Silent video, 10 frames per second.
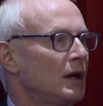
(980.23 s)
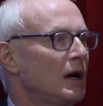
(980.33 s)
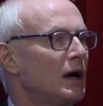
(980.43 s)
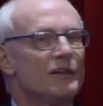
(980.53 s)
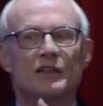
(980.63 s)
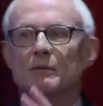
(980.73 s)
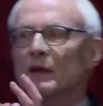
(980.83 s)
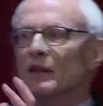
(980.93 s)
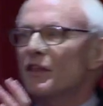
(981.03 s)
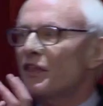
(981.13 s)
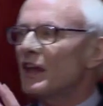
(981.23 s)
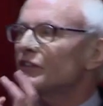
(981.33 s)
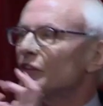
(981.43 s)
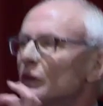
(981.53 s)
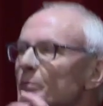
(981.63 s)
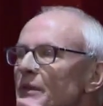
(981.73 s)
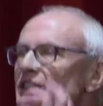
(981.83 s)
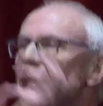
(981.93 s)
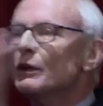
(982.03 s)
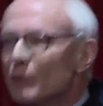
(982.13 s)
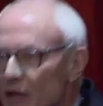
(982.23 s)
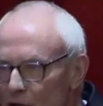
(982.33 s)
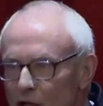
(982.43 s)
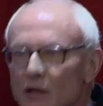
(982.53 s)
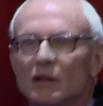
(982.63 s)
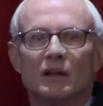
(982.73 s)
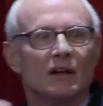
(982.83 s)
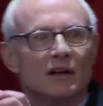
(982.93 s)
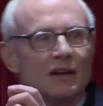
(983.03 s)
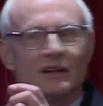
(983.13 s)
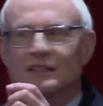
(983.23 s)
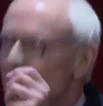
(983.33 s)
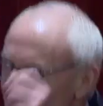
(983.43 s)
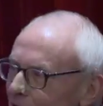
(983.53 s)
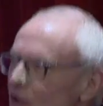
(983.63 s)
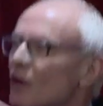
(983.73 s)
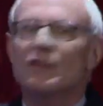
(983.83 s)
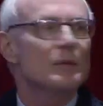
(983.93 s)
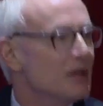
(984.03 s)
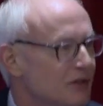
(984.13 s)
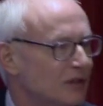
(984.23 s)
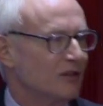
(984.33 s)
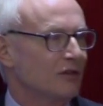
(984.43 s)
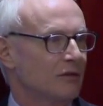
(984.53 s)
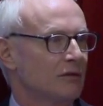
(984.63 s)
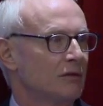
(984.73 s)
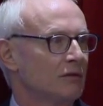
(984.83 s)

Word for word: The things that are material depend on the business.